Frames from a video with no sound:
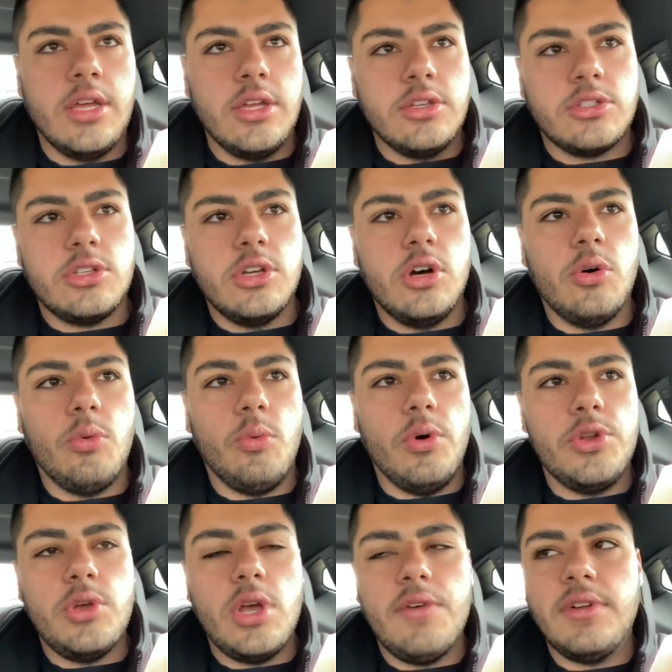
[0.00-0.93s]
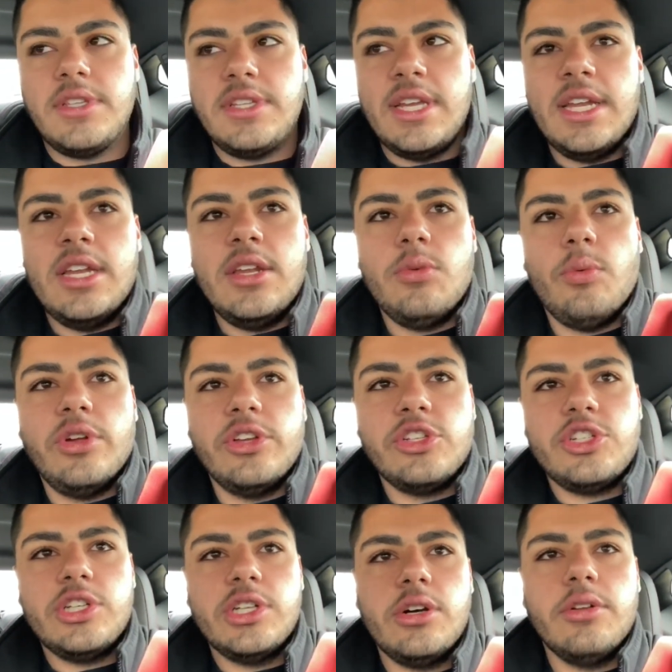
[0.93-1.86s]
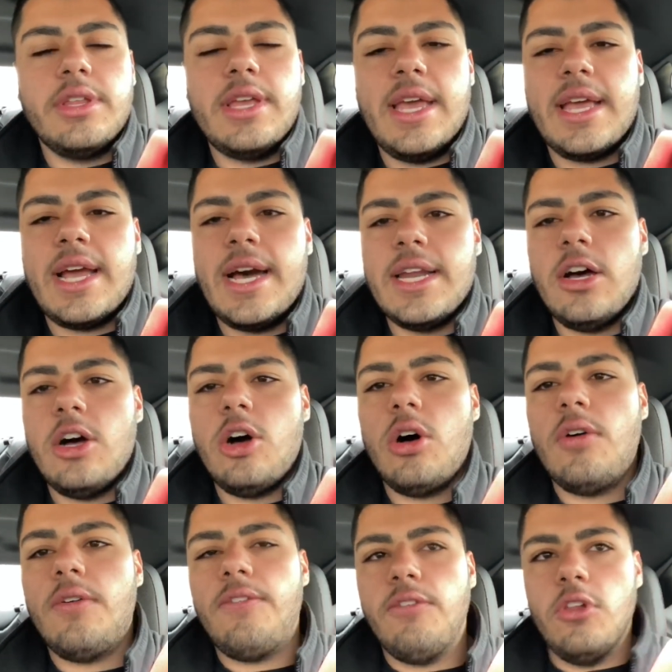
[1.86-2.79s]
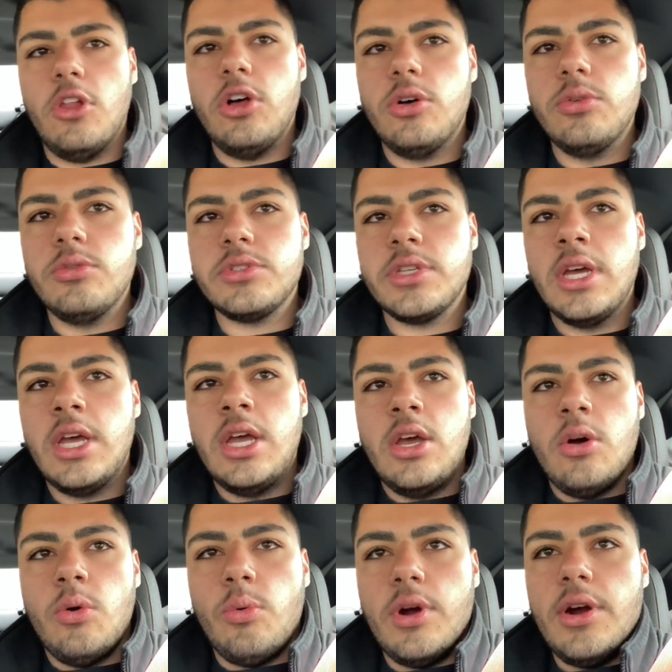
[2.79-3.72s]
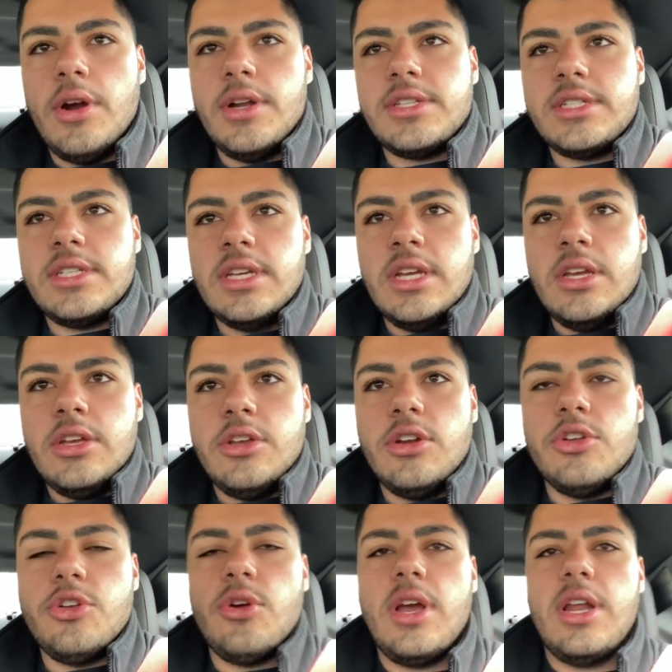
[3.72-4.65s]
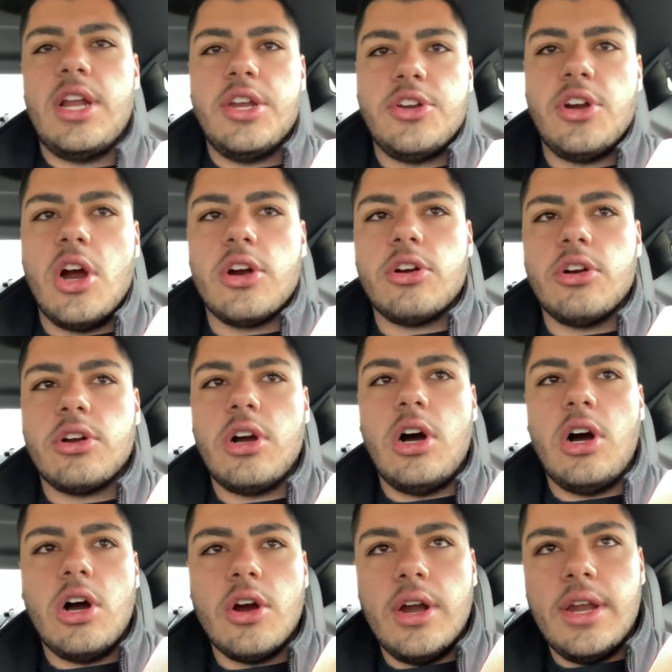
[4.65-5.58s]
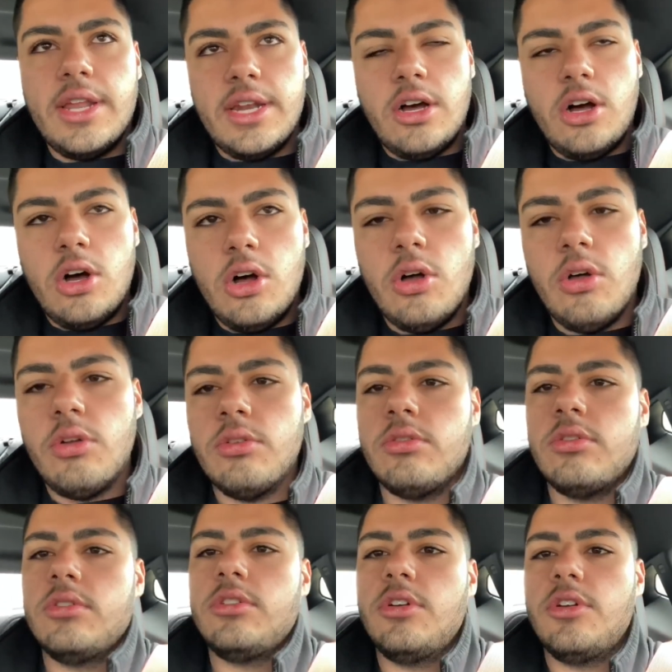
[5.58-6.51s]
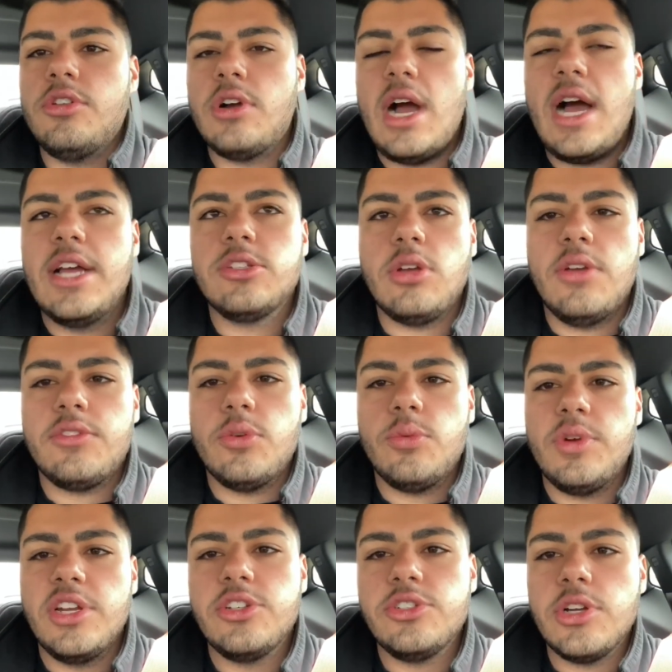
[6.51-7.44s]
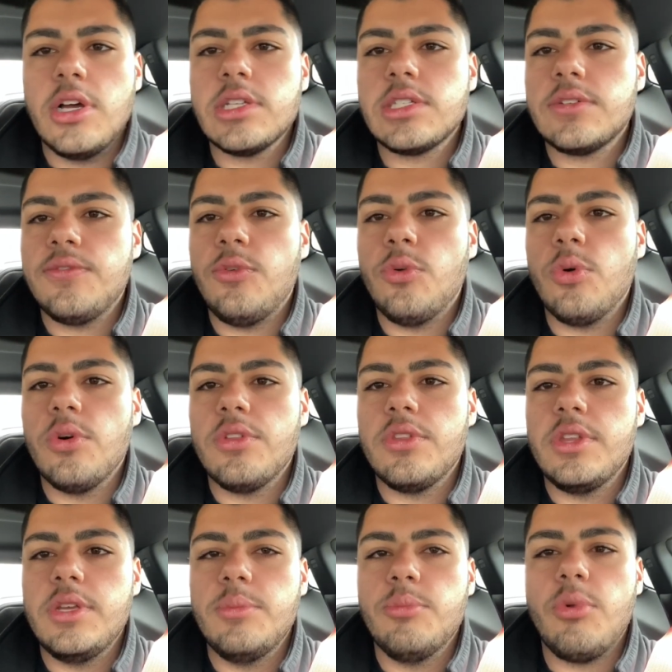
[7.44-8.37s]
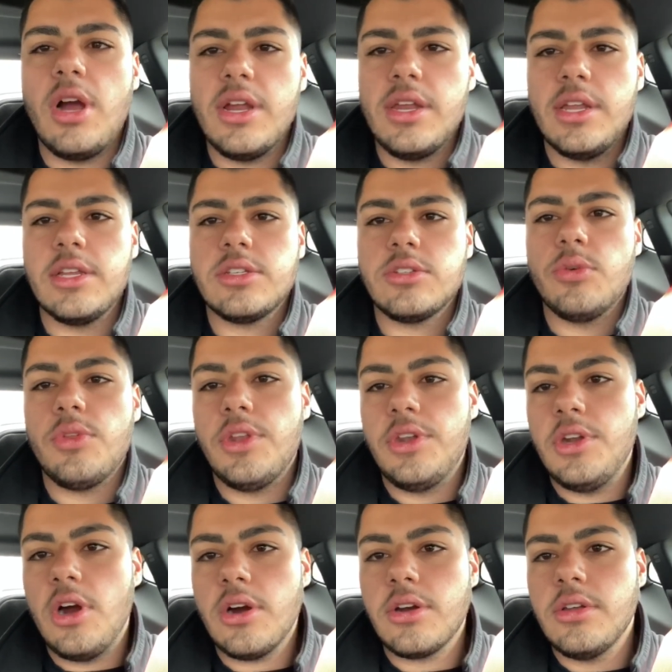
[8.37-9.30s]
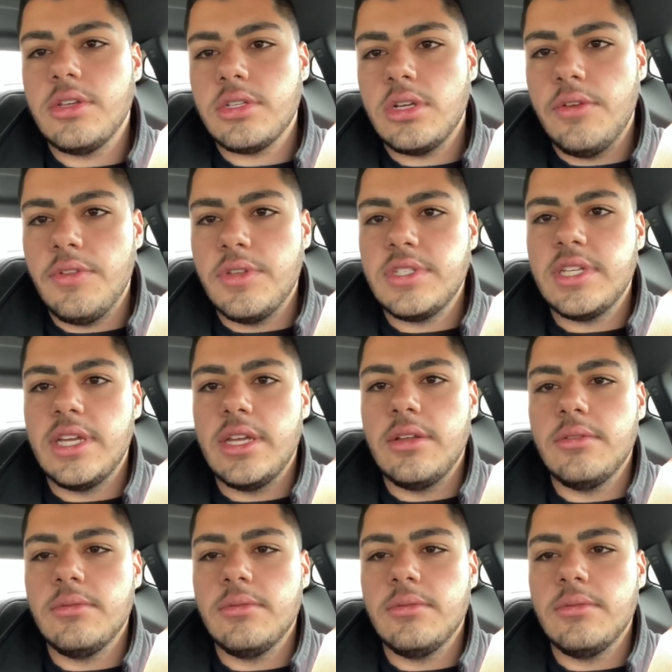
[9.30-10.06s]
So when you have a tinted windshield, it kind of all flows where it's, you know, you're in a darker car and it all, you know, your eyes will have to readjust for the brightness or the darkness of the tint.